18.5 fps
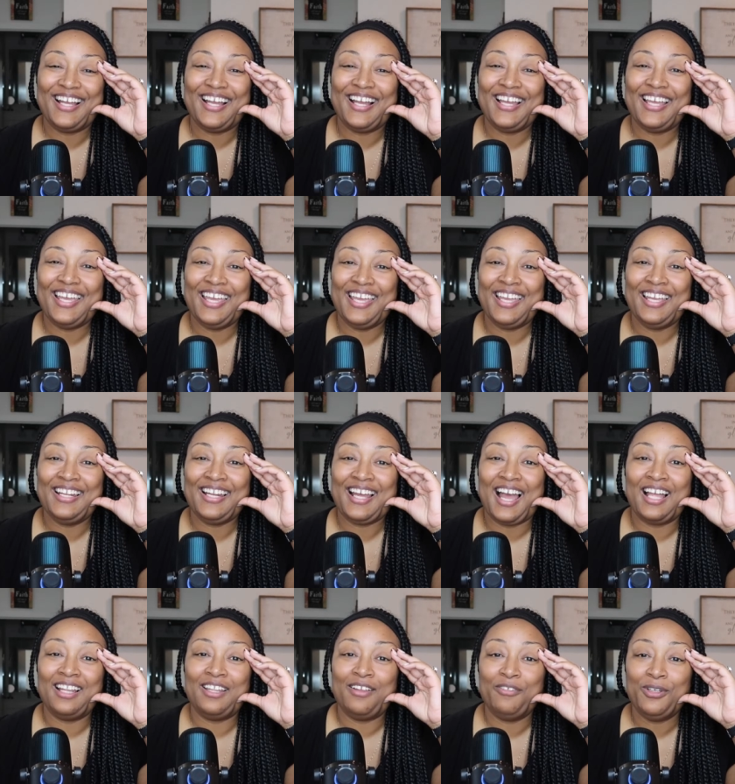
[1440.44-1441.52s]
Again,
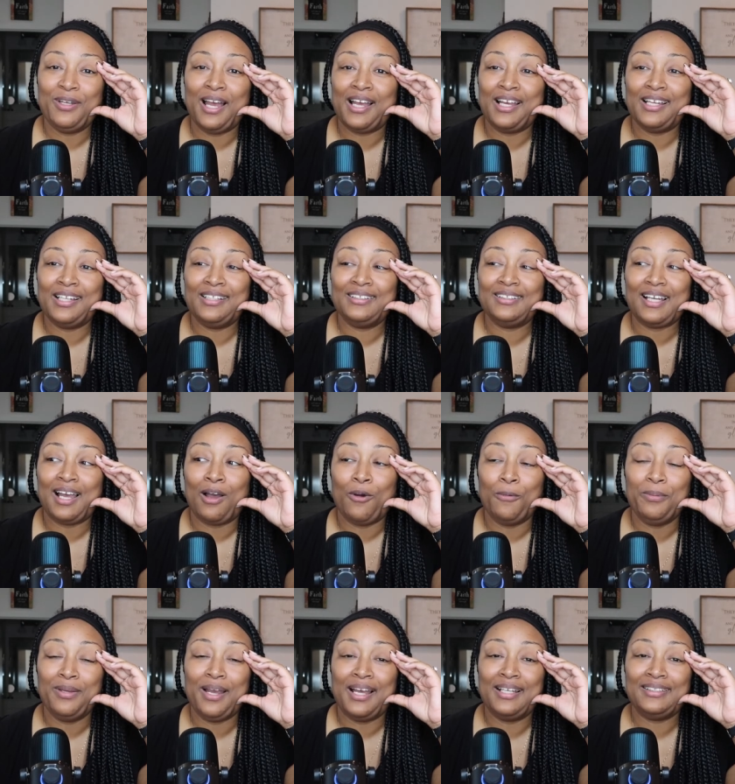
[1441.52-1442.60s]
I love you guys. I hope
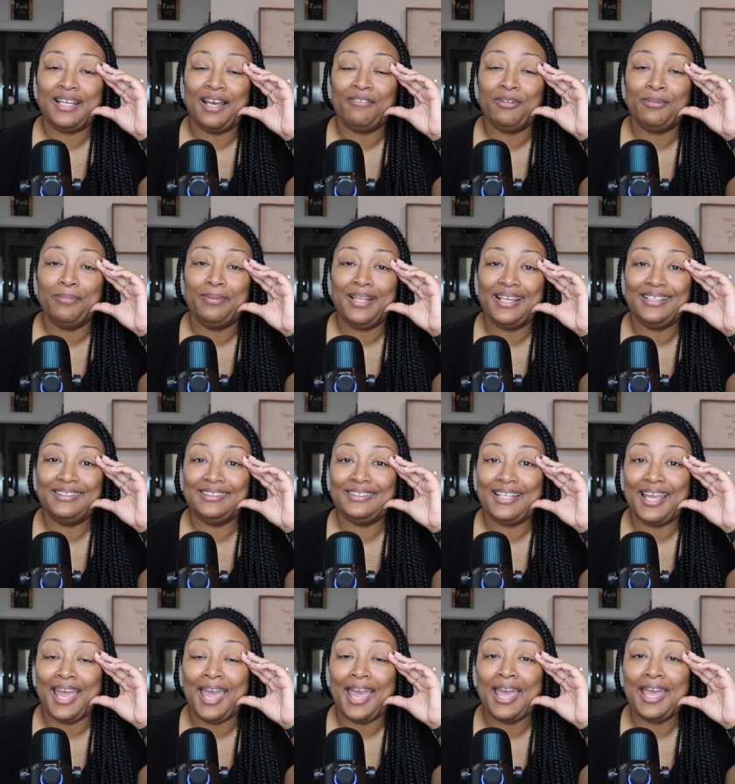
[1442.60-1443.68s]
you guys have a blessed
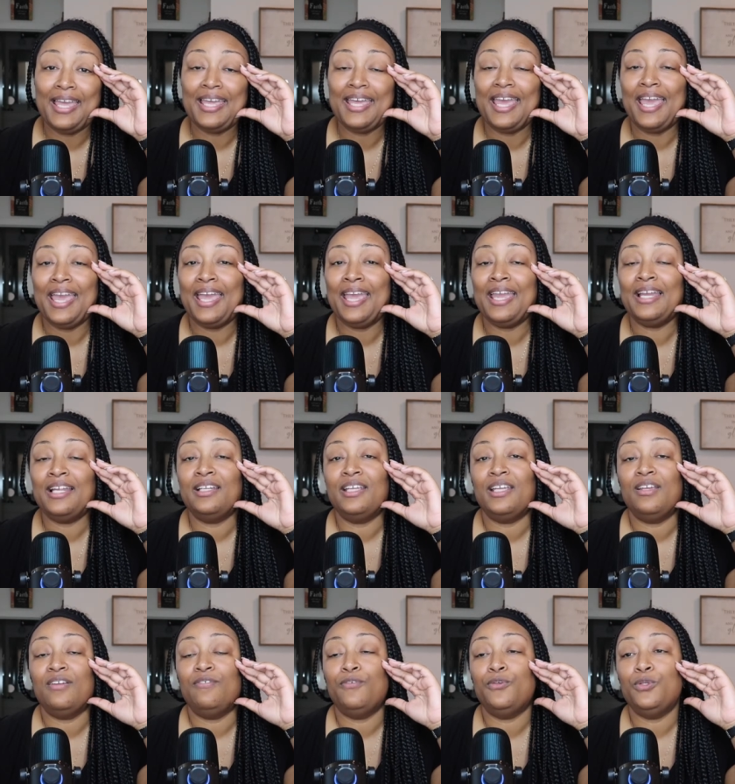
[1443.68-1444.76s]
day. And
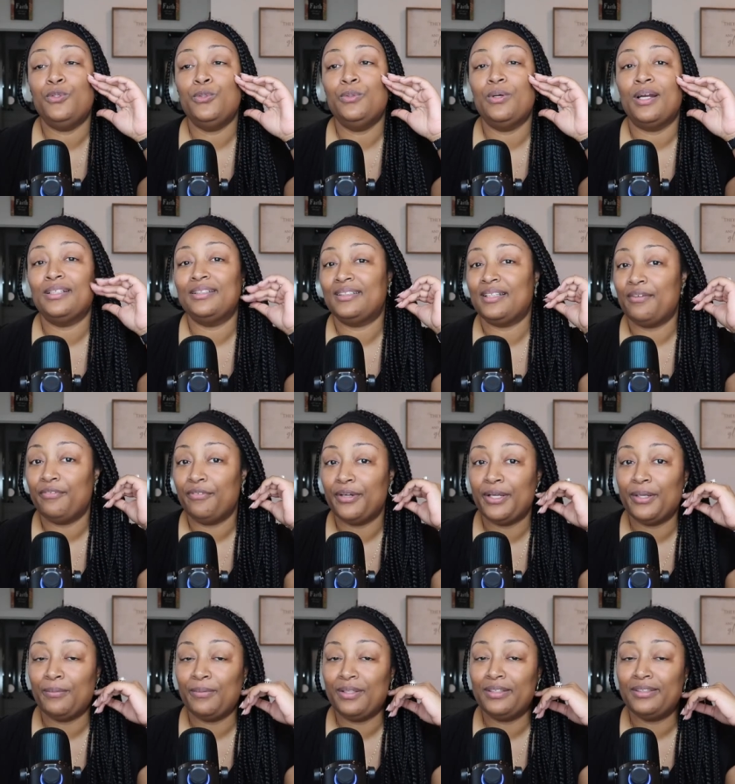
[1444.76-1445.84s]
if you are
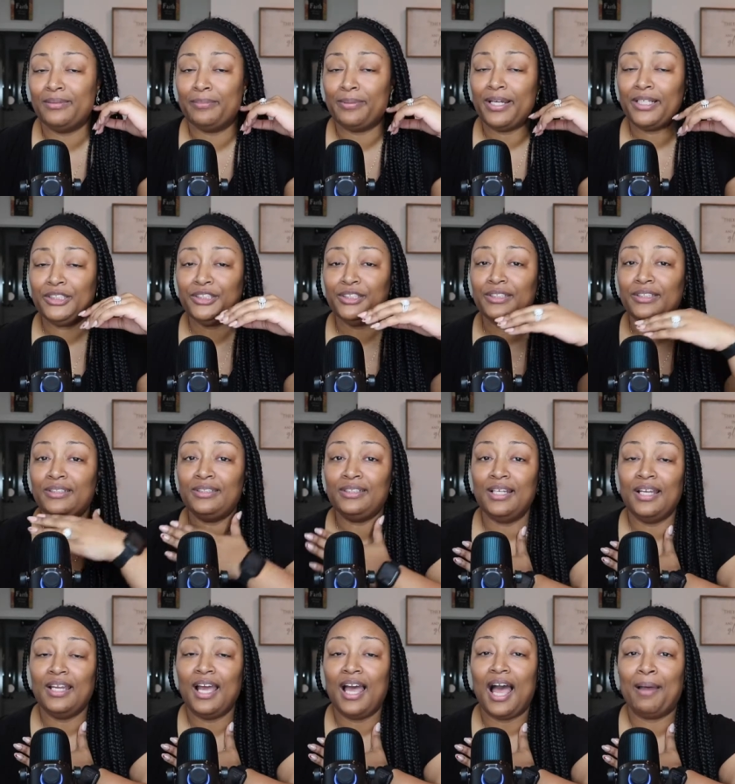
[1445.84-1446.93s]
suffering with depression,
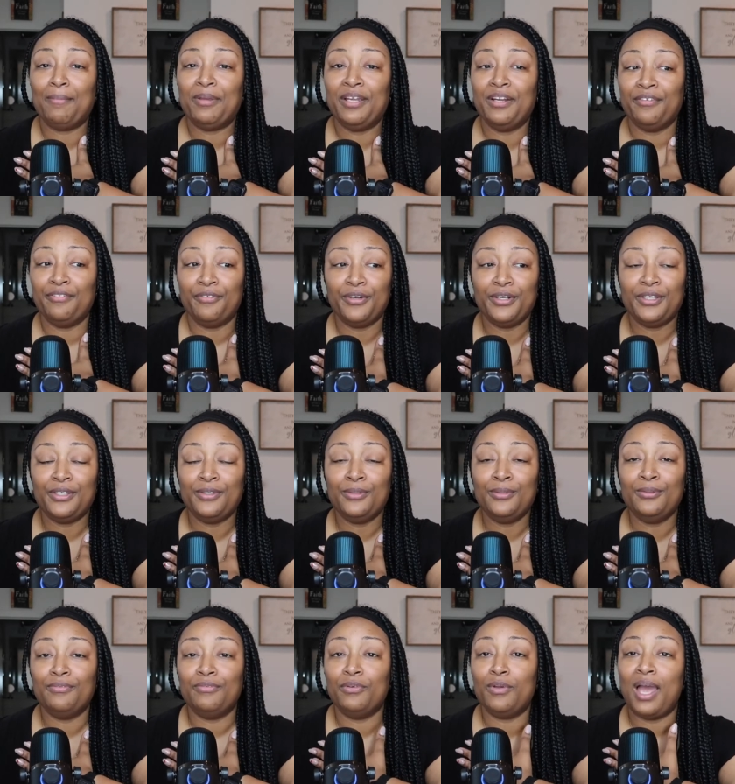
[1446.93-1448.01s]
I'm here for you.
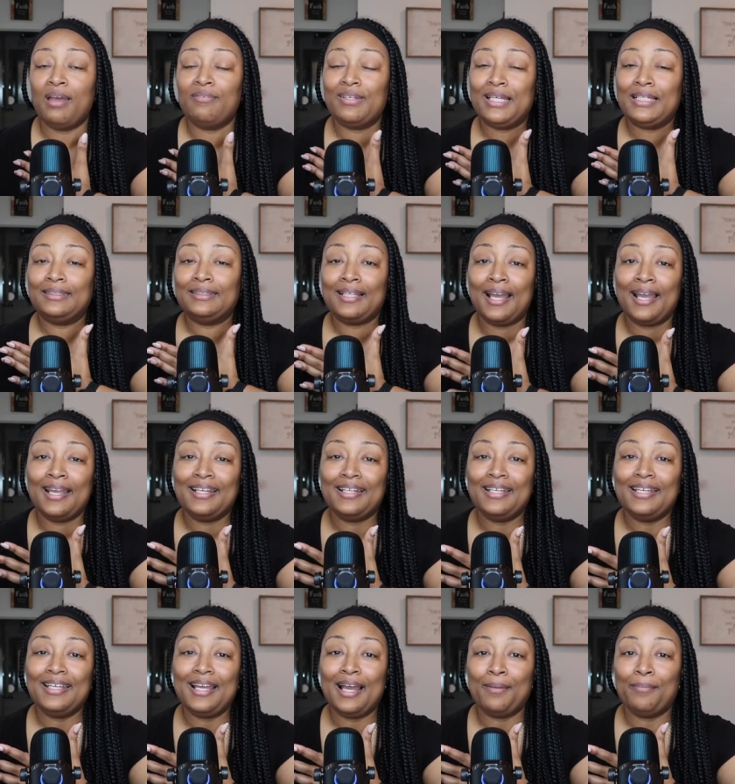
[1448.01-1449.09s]
If you have
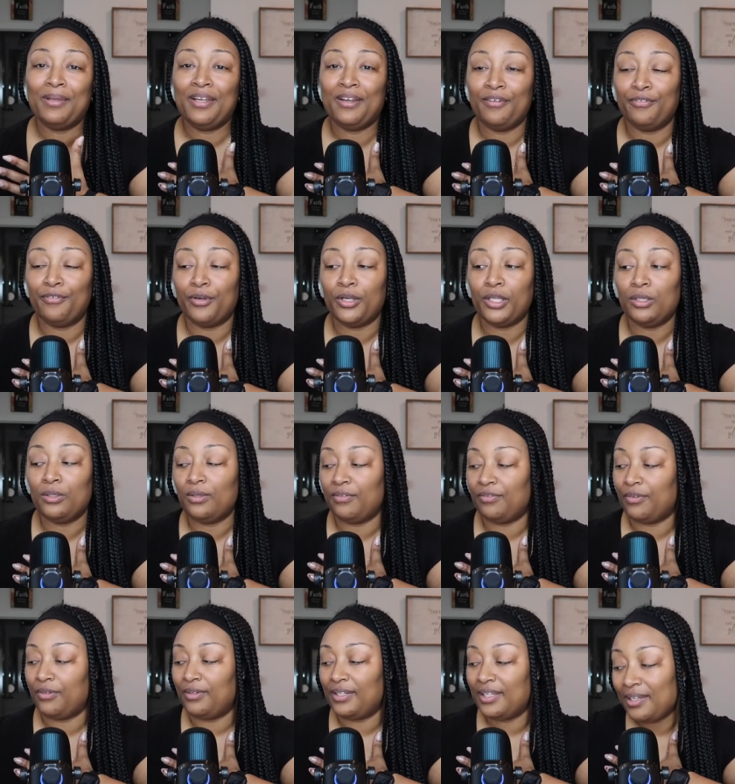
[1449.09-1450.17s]
anxiety, I'm here for you
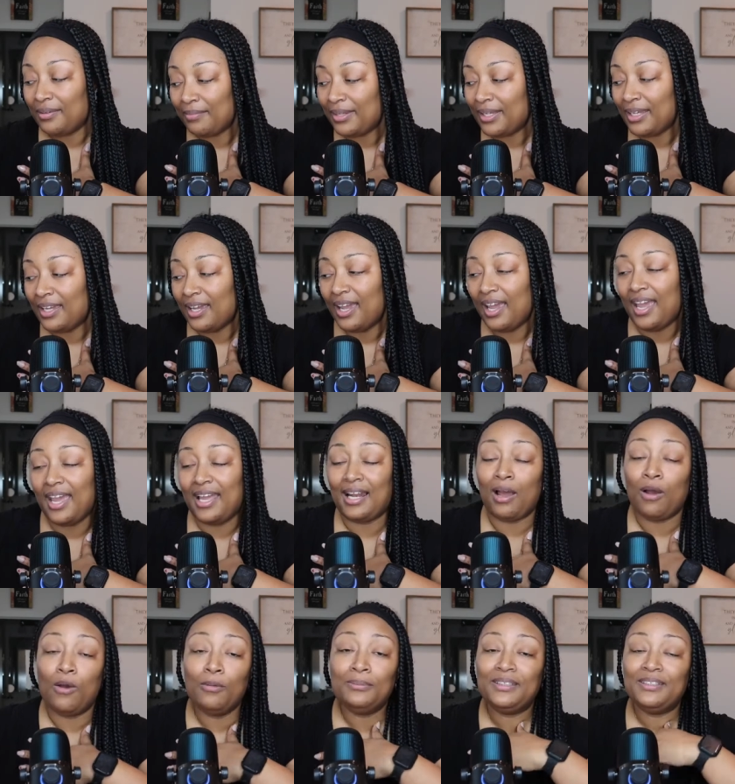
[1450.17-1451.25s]
if you need me. And I
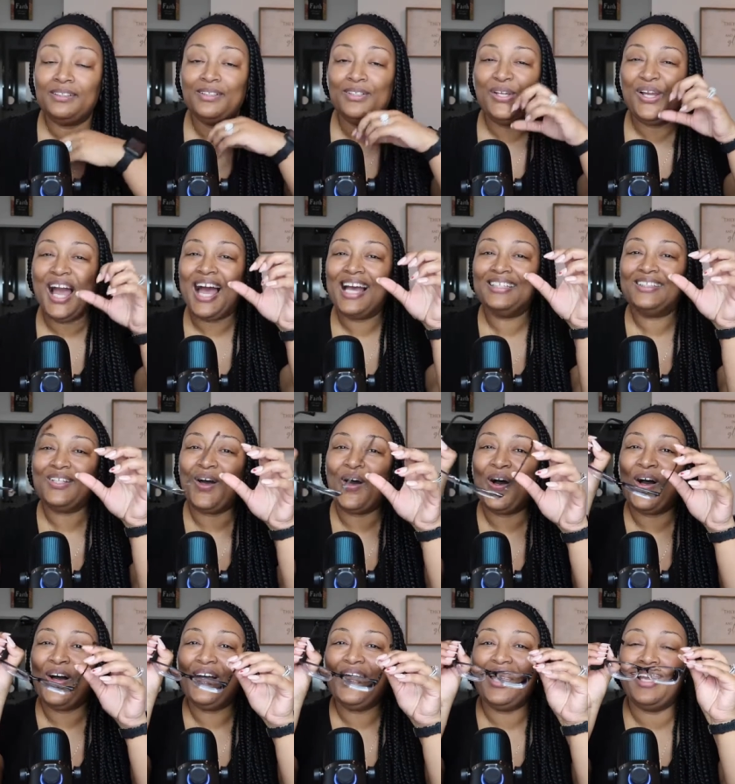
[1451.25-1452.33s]
hope to see you guys
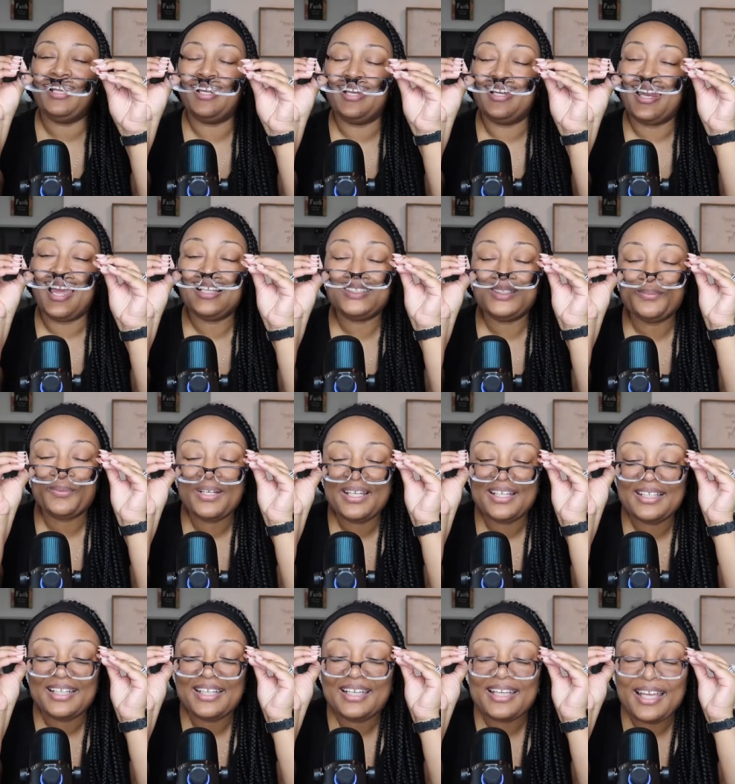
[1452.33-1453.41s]
all in the next
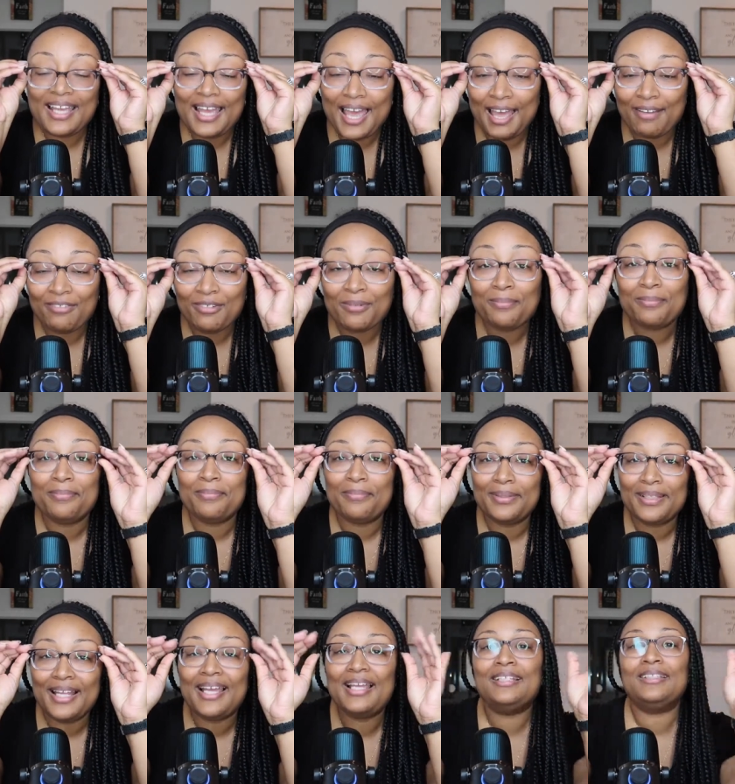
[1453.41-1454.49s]
one. Have a
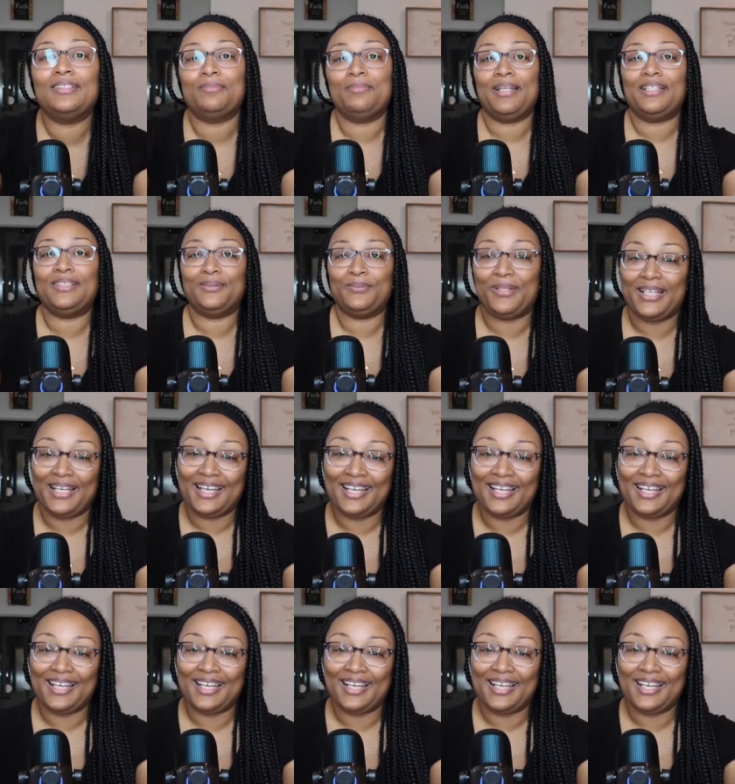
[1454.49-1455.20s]
blessed, blessed one,